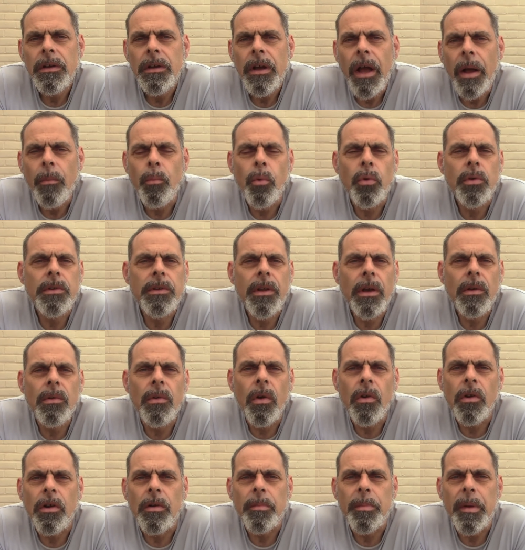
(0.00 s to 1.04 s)
and would no
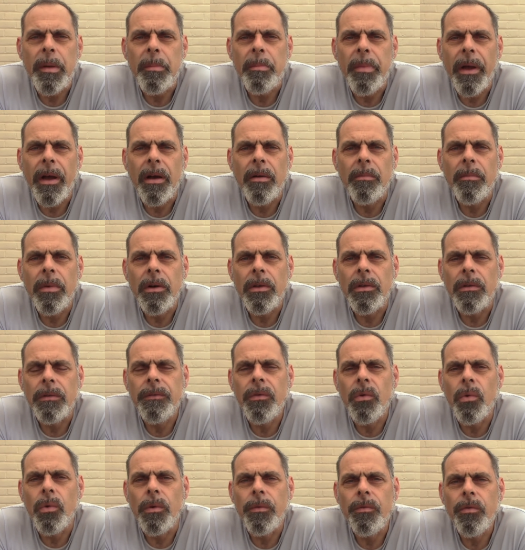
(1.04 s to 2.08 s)
longer be bound by the
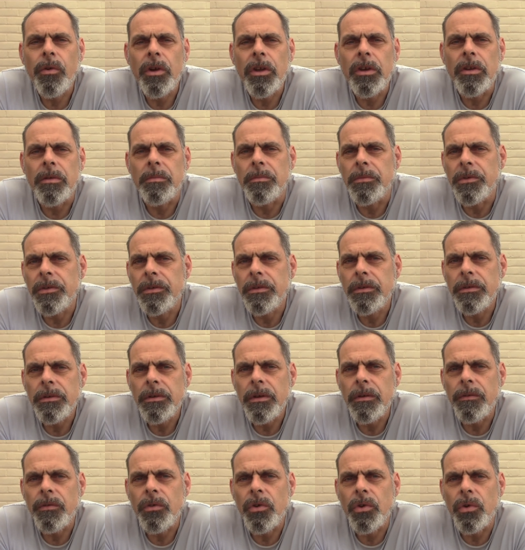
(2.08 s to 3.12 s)
four freedoms
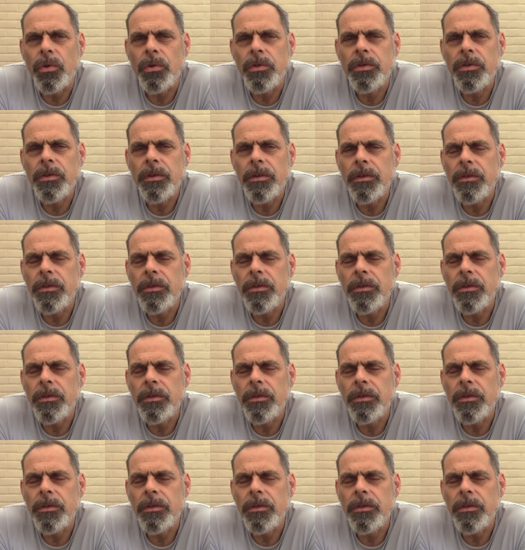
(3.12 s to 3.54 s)
of goods,